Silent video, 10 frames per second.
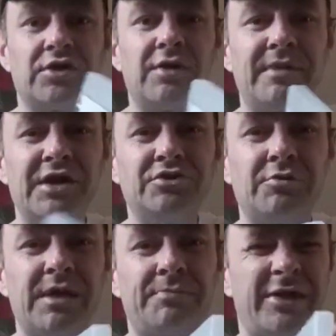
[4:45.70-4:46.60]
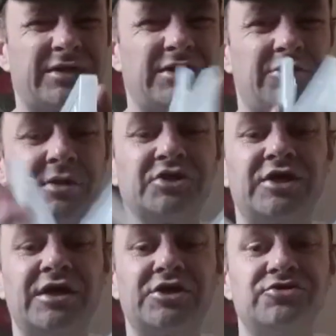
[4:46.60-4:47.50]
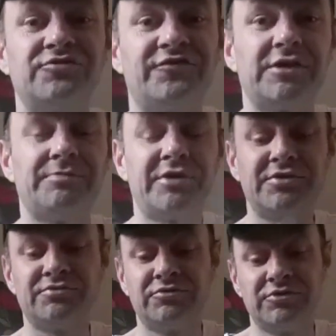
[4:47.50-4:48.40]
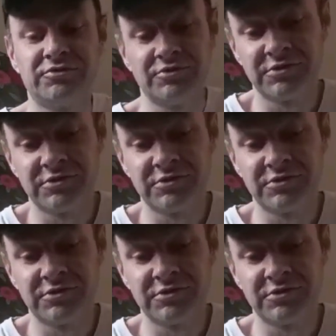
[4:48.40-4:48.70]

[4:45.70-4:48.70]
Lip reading: not got a manual, but I picked it up at a charity shop for £1.